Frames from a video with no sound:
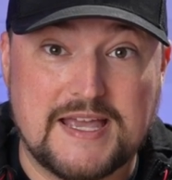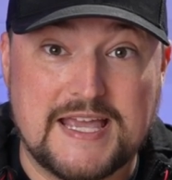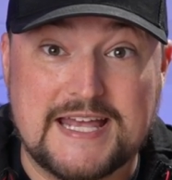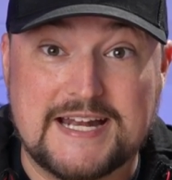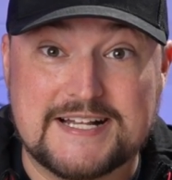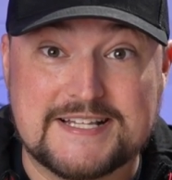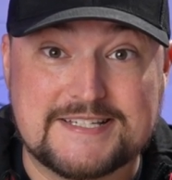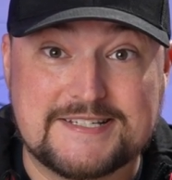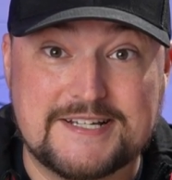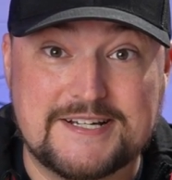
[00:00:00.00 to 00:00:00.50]

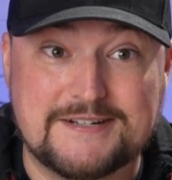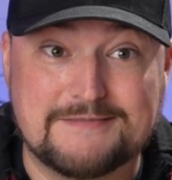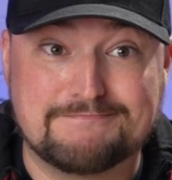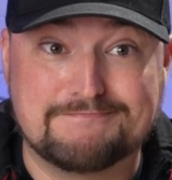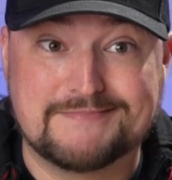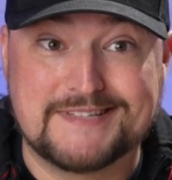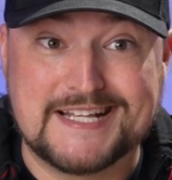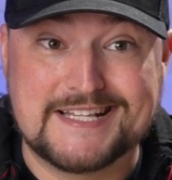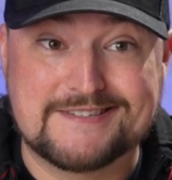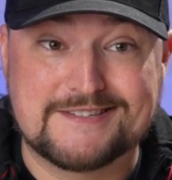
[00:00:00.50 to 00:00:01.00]
and it's done.
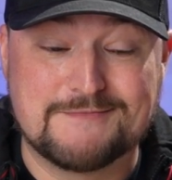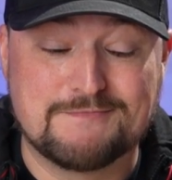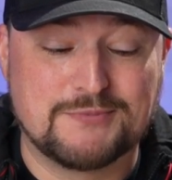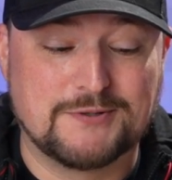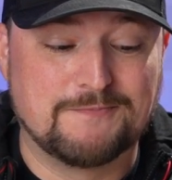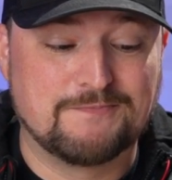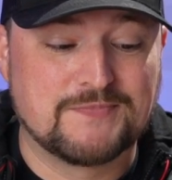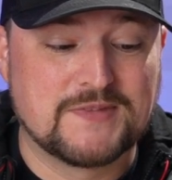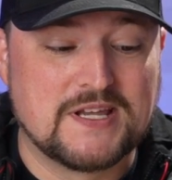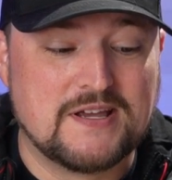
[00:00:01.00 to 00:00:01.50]
That's
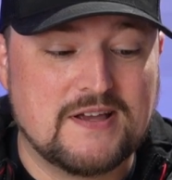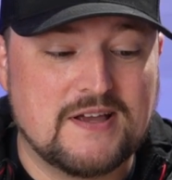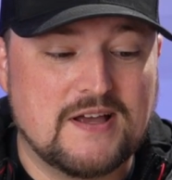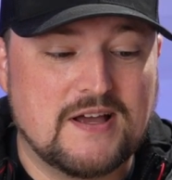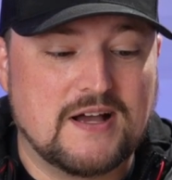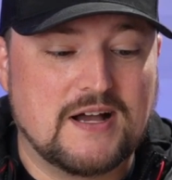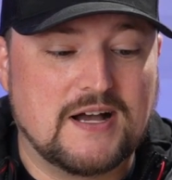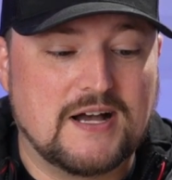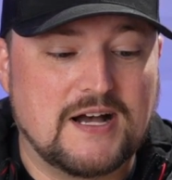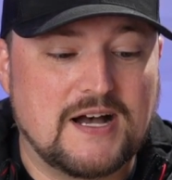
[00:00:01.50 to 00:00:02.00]
simple.
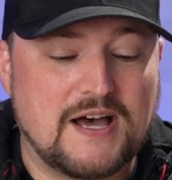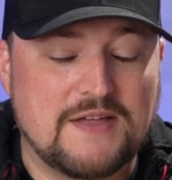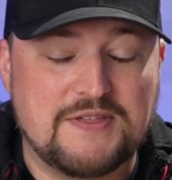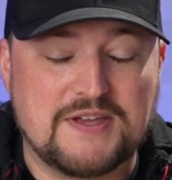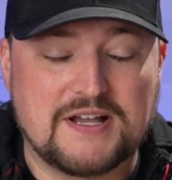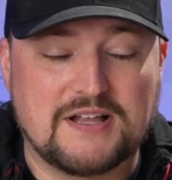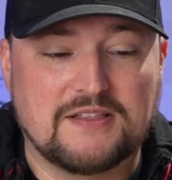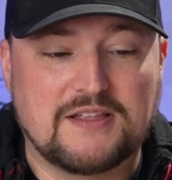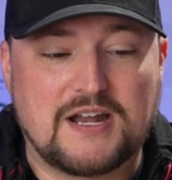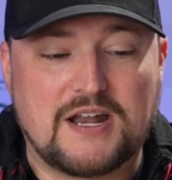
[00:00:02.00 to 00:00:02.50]
I
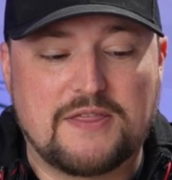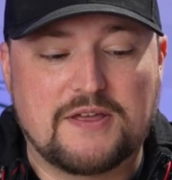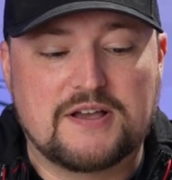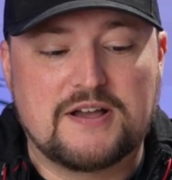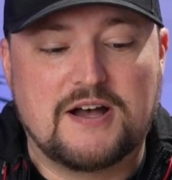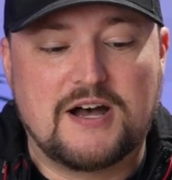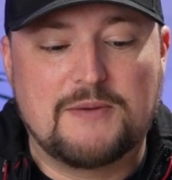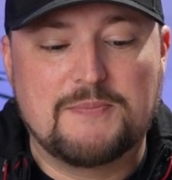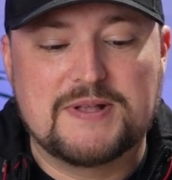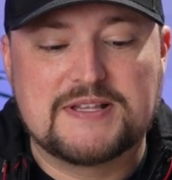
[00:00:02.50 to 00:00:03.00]
think a lot of the
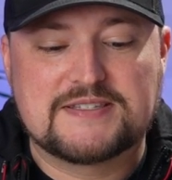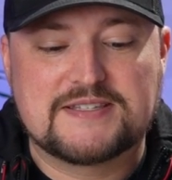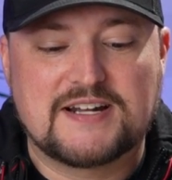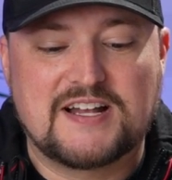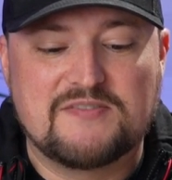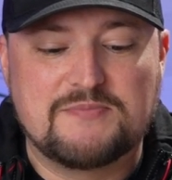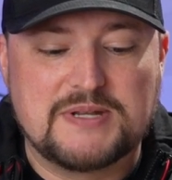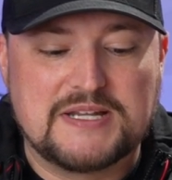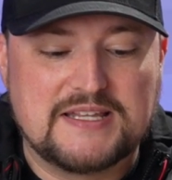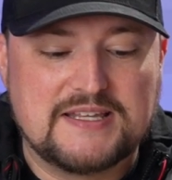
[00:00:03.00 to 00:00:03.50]
comments that I've been